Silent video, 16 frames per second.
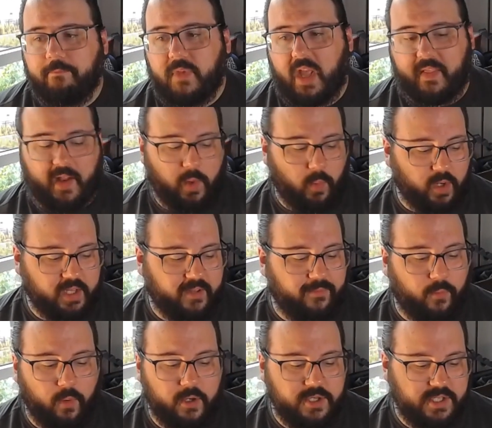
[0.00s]
and then I work at the
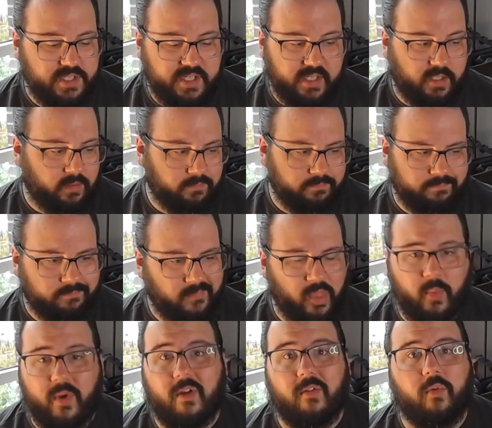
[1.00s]
forge until
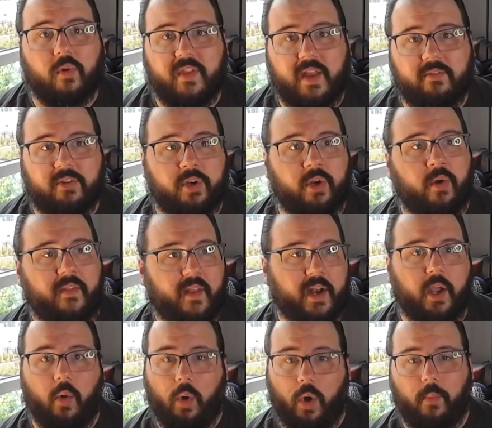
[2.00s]
3 or 4 in the afternoon, and then I
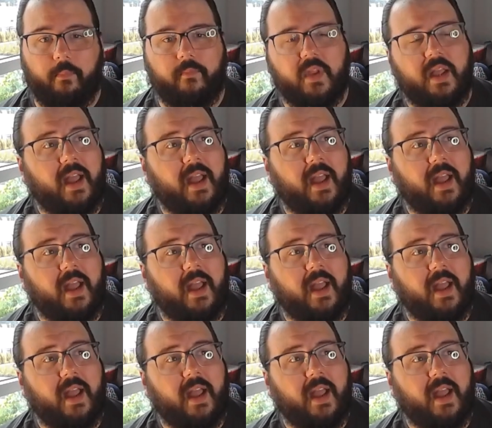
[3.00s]
go home.